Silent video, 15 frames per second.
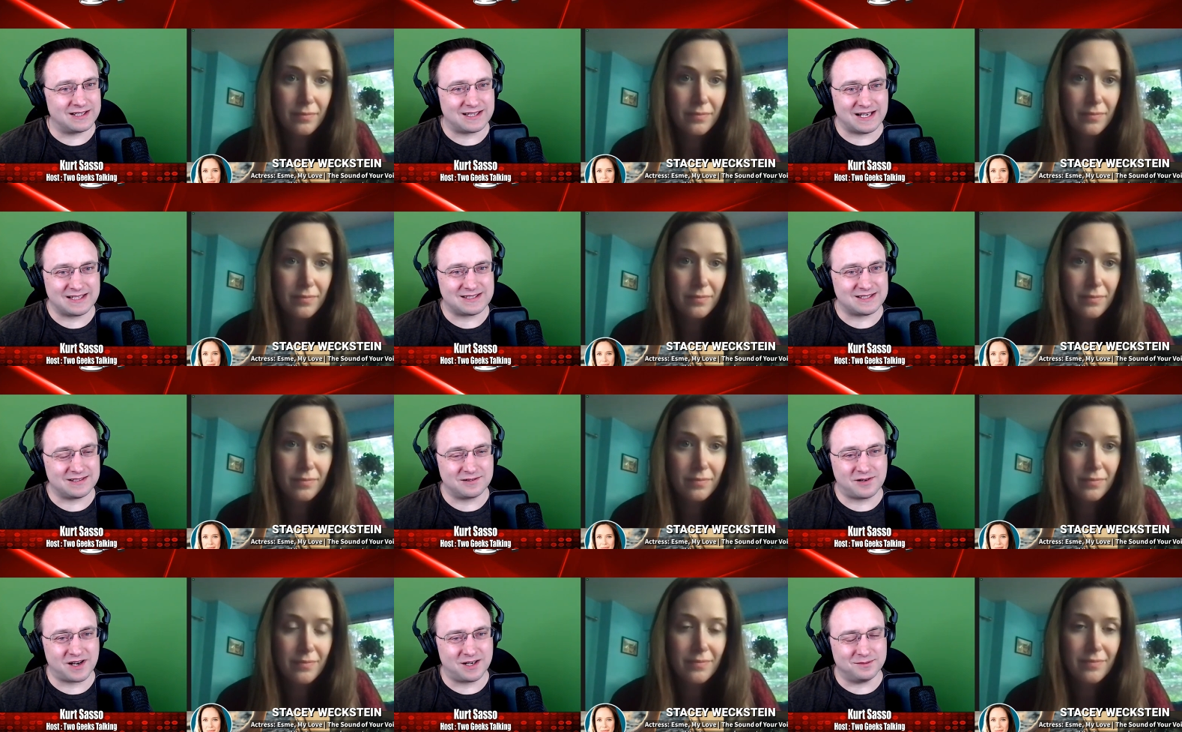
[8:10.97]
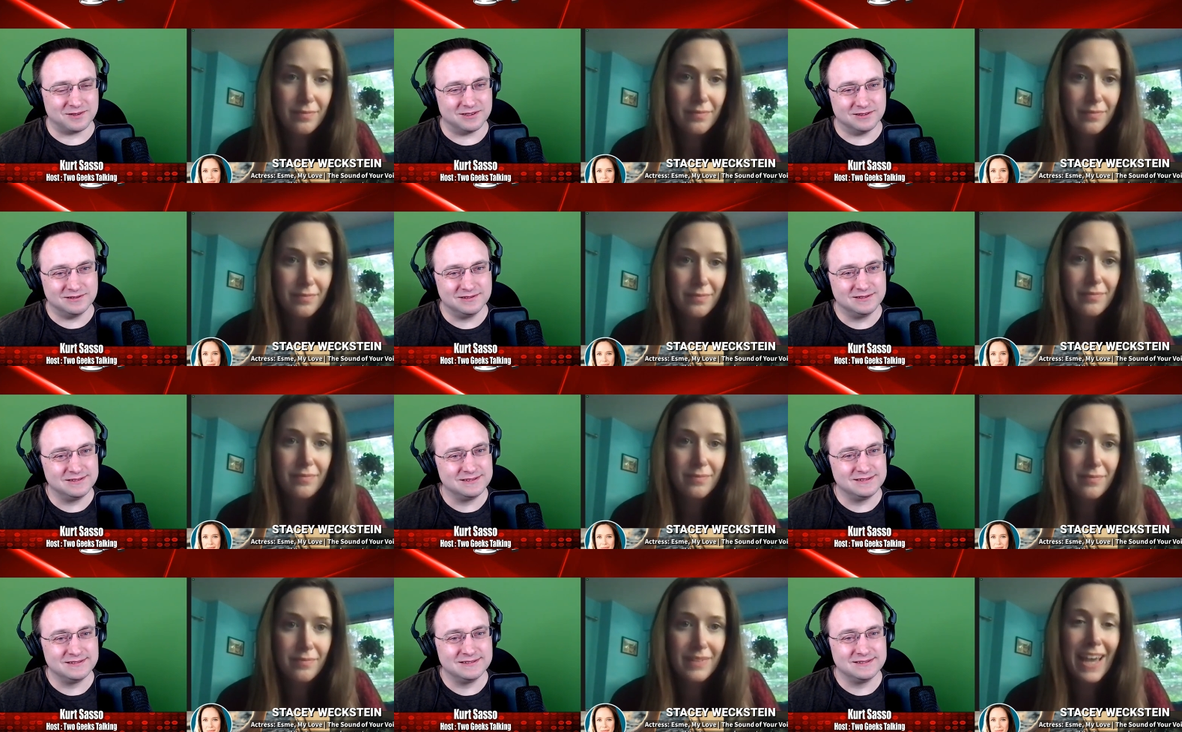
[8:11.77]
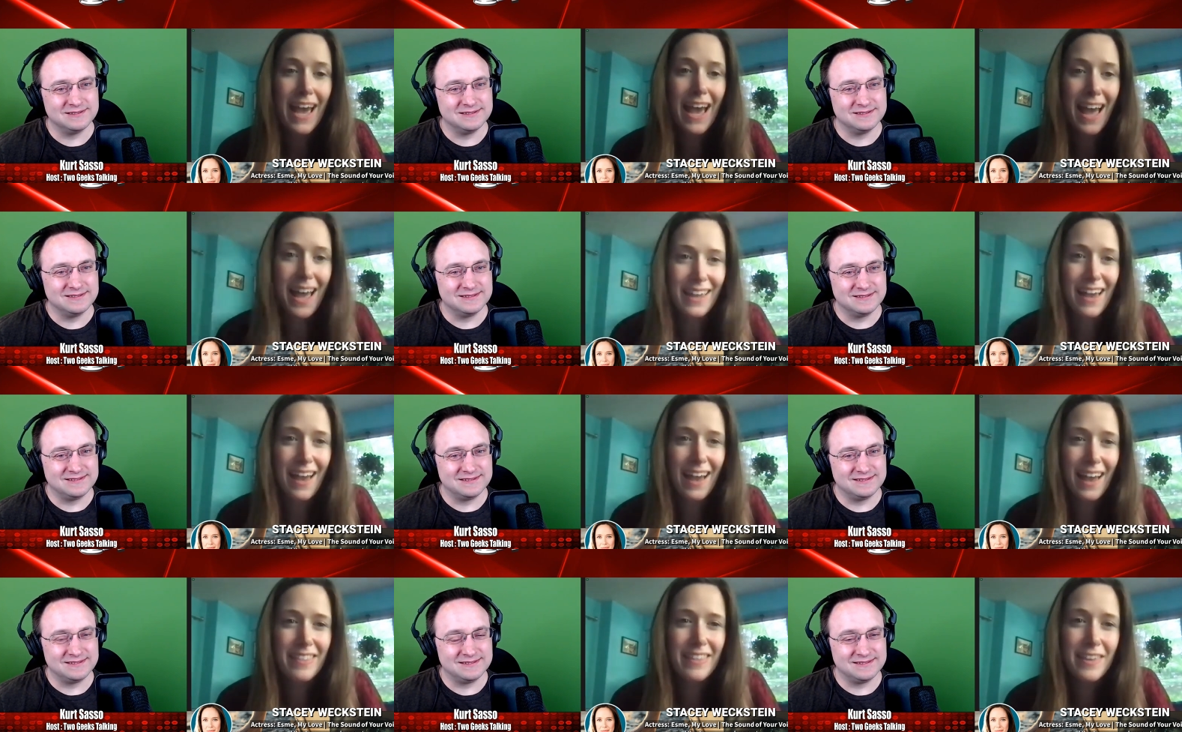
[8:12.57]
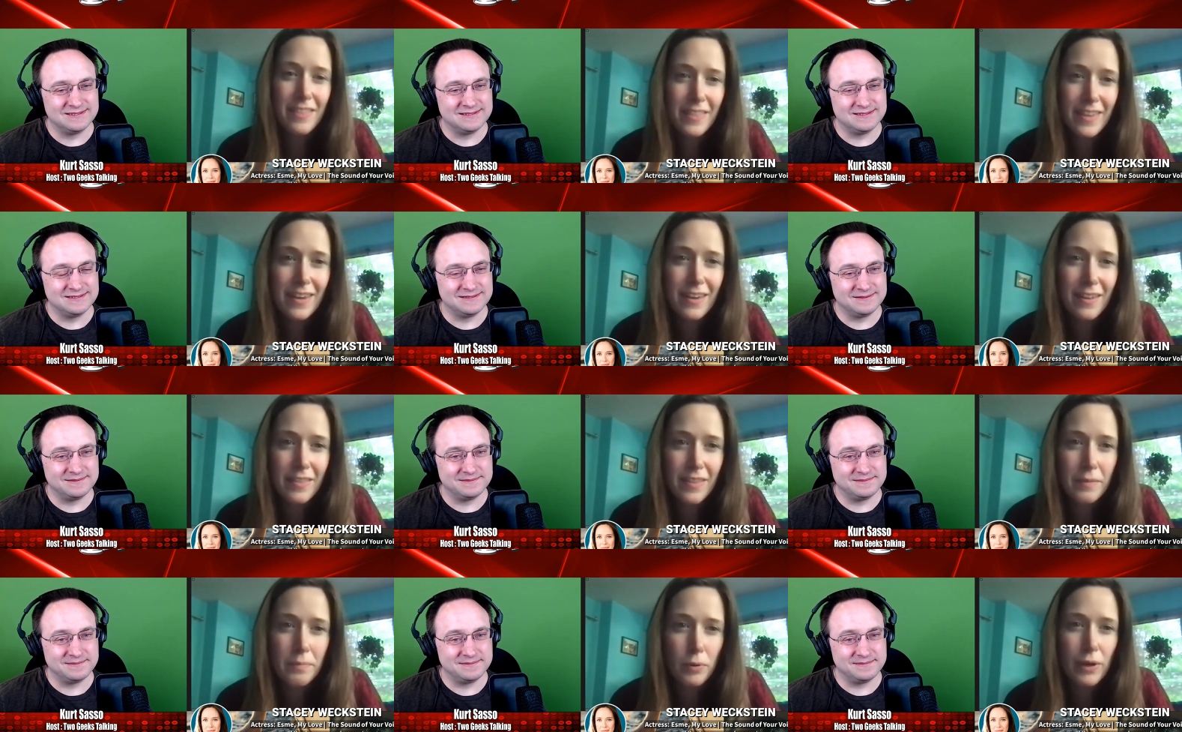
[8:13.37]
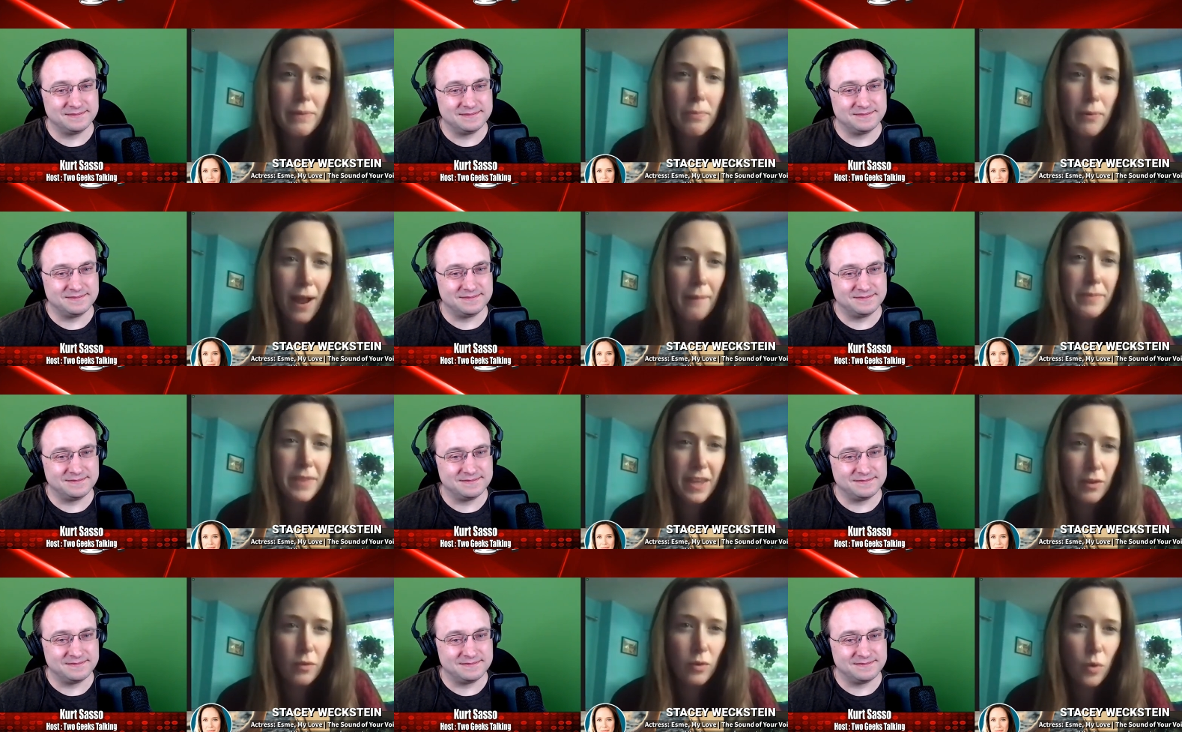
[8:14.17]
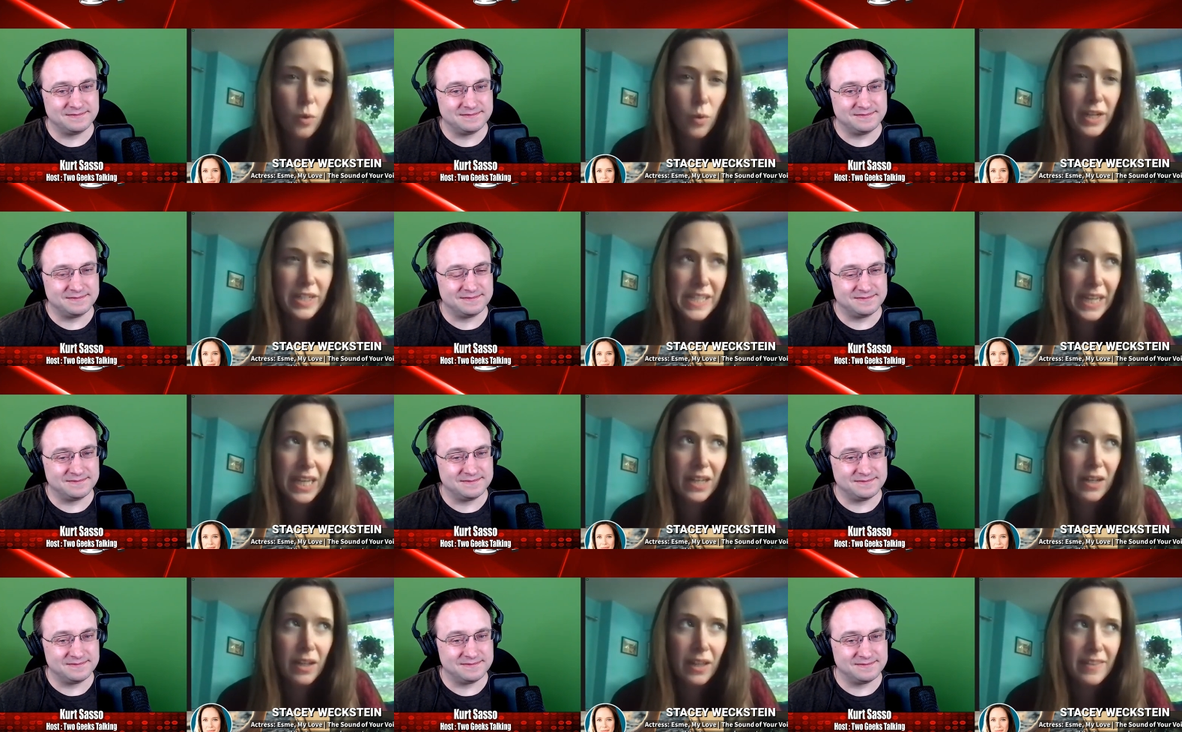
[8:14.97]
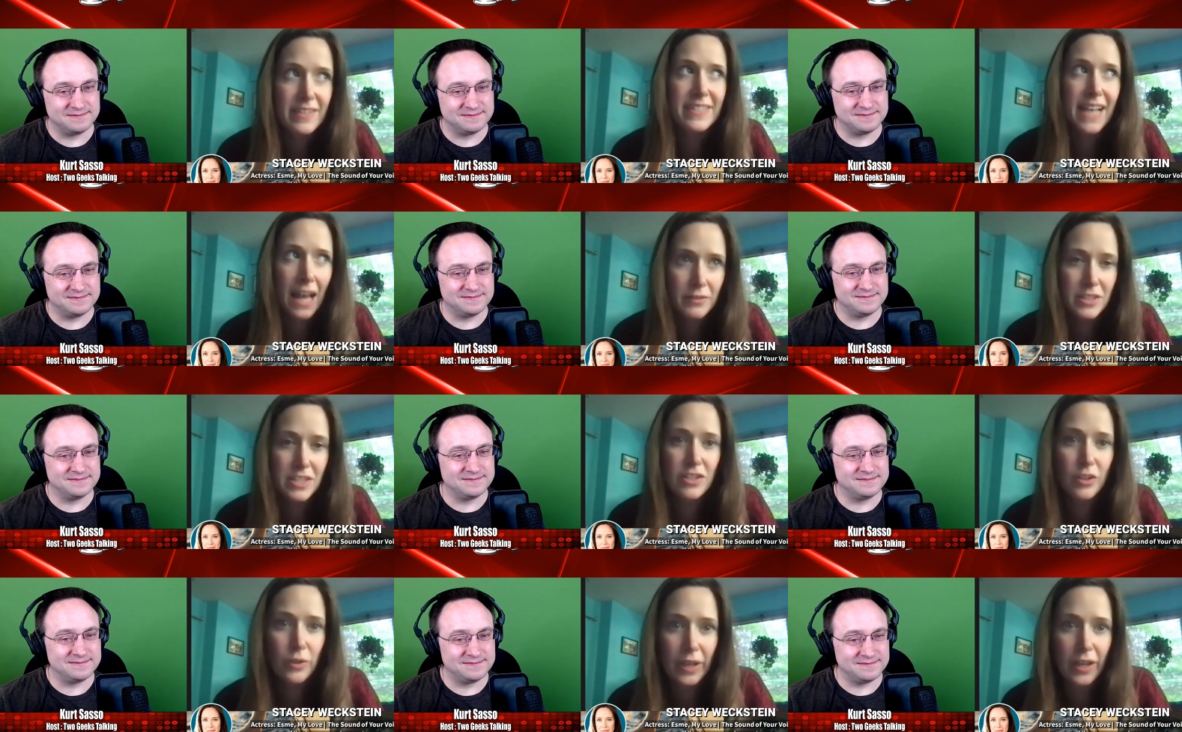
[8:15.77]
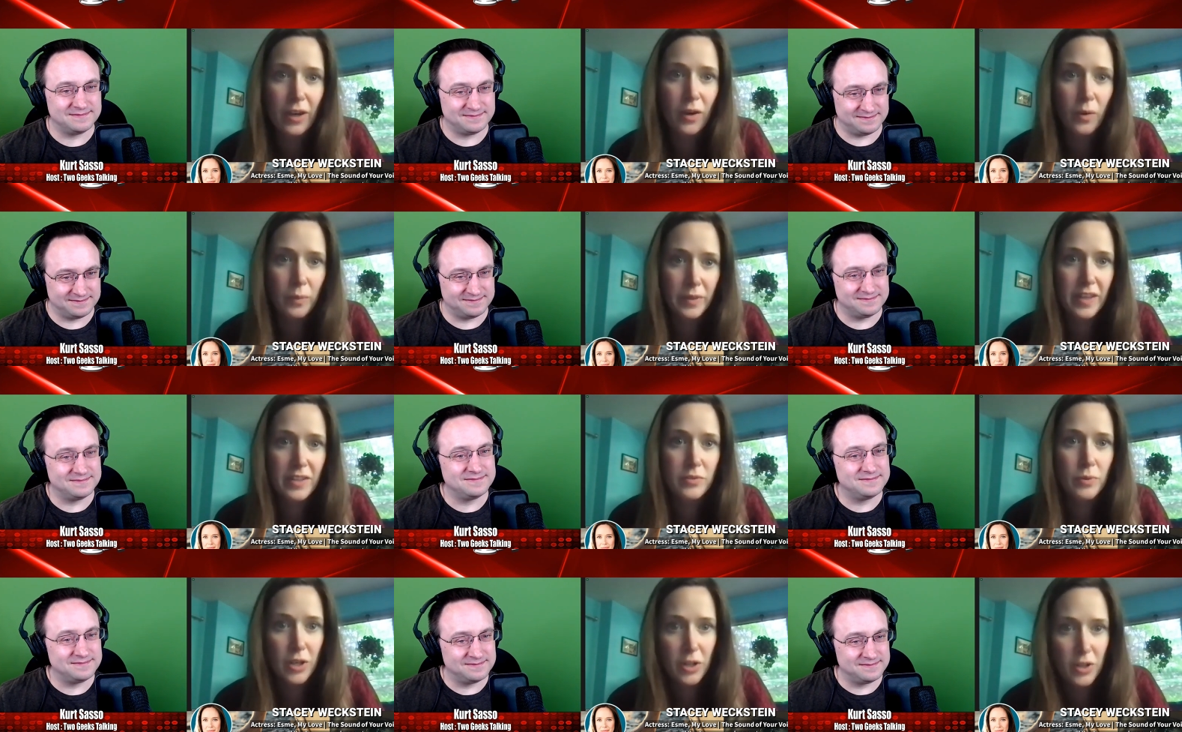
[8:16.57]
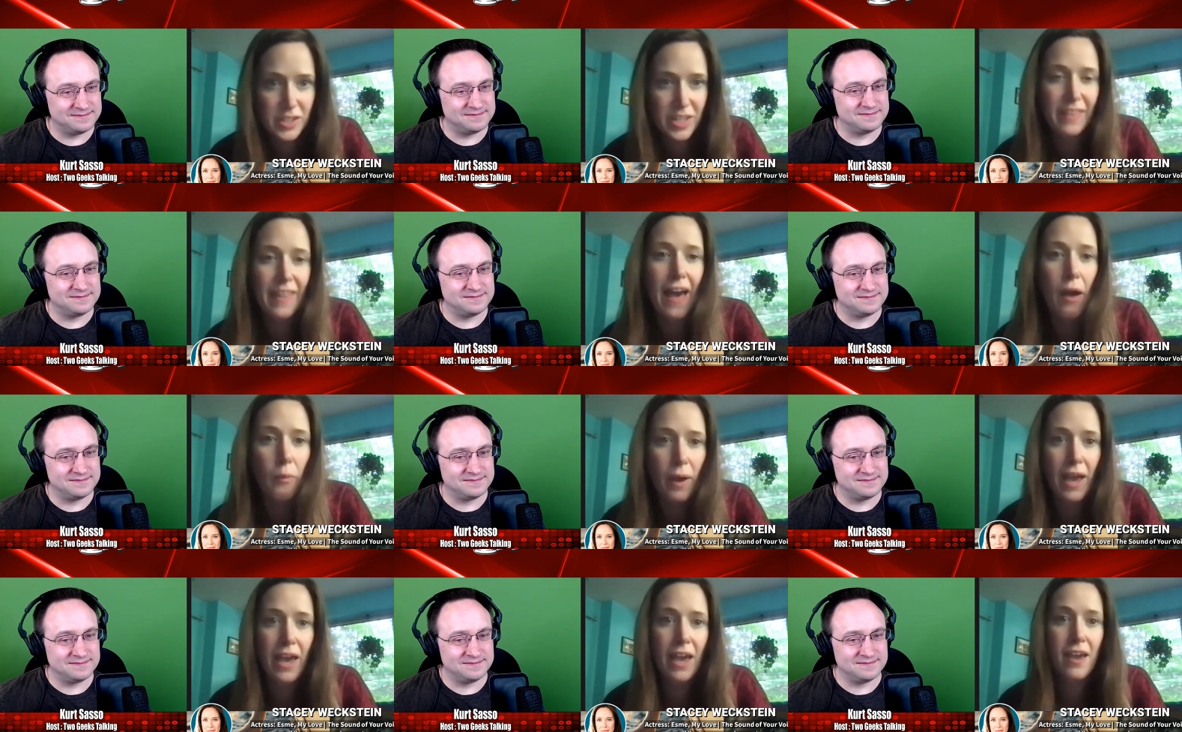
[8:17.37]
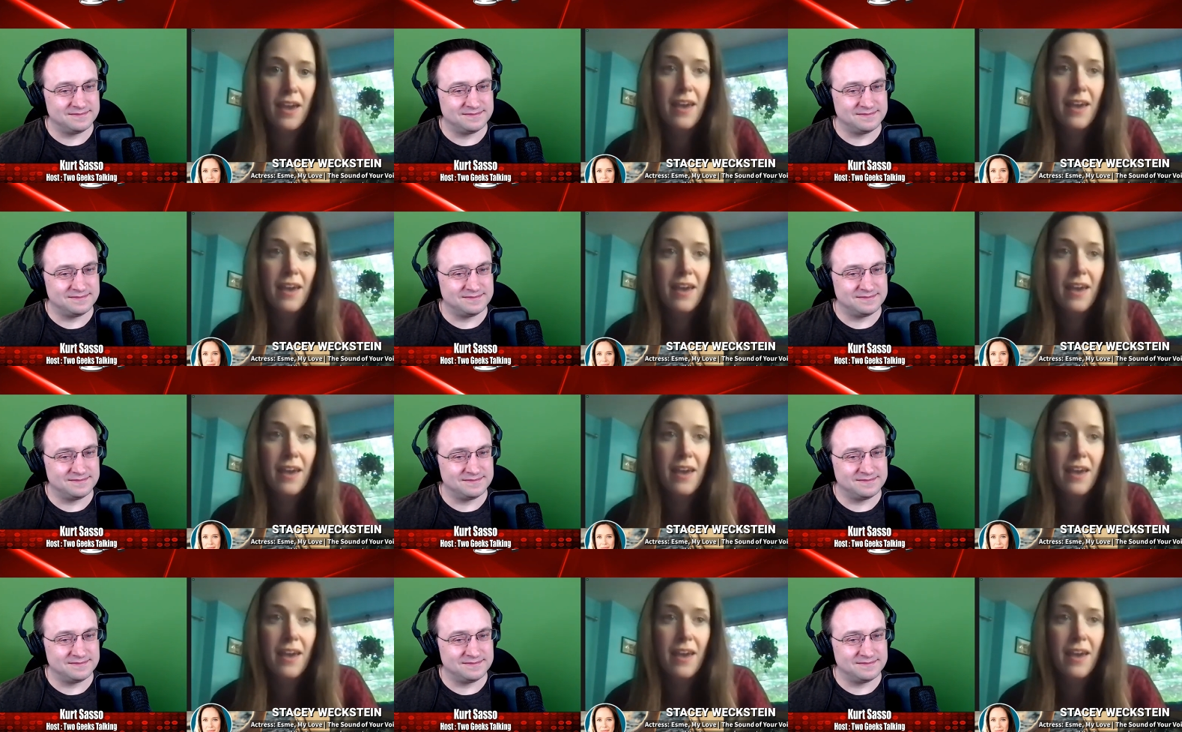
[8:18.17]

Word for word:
Speaker 1: that's incredible
Speaker 2: yeah, yeah. I think the the pre-prep that Cory did in the sound studio with us rehearsing that way,